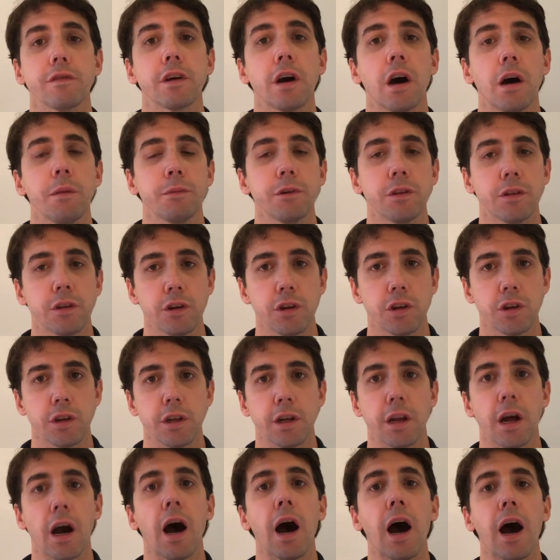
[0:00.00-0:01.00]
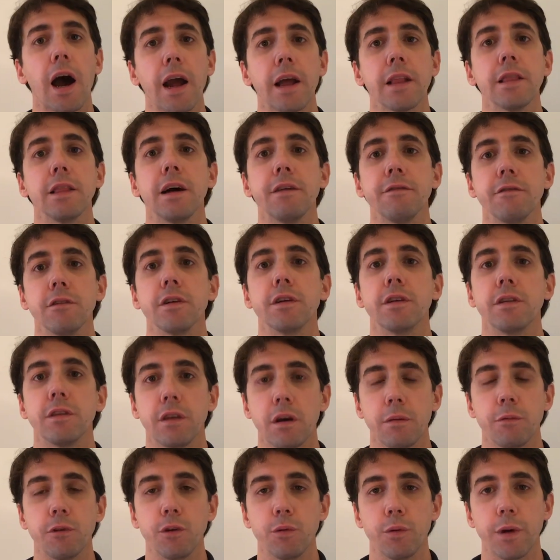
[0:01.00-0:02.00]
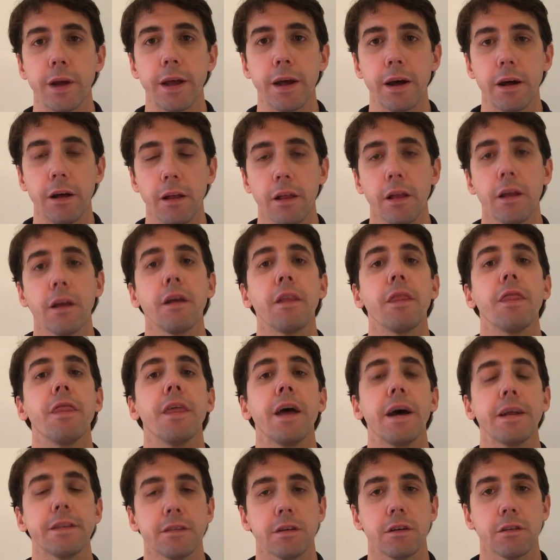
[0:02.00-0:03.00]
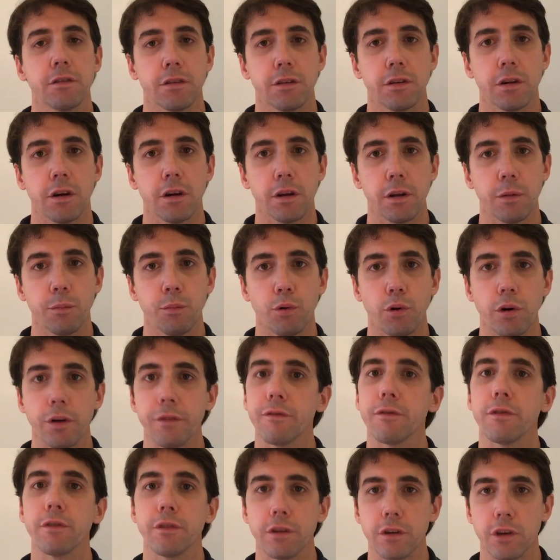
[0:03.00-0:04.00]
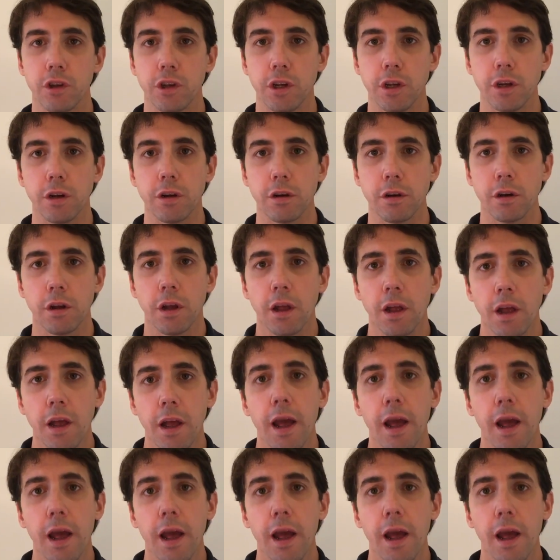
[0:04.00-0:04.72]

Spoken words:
of competition at a high level in WAL. That's our starting point for this year.